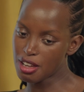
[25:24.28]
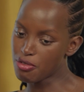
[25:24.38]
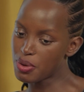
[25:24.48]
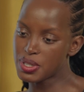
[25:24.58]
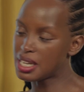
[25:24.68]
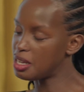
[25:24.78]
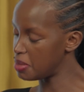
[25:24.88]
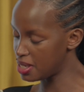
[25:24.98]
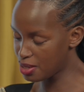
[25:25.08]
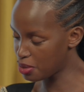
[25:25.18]
if there is a
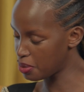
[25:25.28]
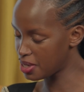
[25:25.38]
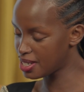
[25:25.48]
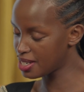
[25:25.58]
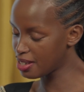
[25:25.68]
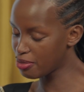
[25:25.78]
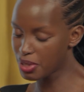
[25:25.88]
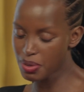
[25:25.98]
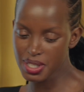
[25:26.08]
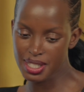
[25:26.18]
limit to it, if
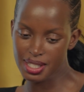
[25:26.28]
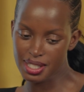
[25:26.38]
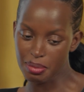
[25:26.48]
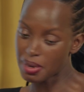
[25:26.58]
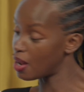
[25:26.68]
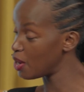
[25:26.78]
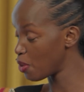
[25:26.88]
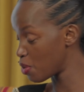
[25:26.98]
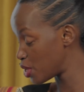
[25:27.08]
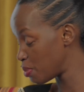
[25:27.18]
there is some
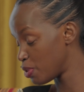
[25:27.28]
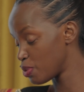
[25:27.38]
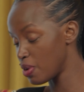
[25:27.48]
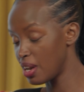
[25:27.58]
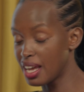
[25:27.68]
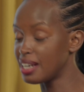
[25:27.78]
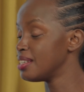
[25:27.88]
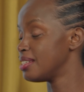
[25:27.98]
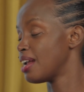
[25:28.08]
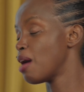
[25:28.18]
non-negotiables where you're like,
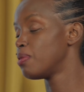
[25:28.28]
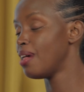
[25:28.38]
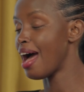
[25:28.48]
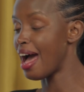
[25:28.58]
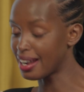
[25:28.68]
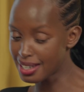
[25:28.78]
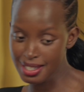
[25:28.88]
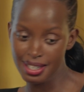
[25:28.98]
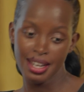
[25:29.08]
listen, I will act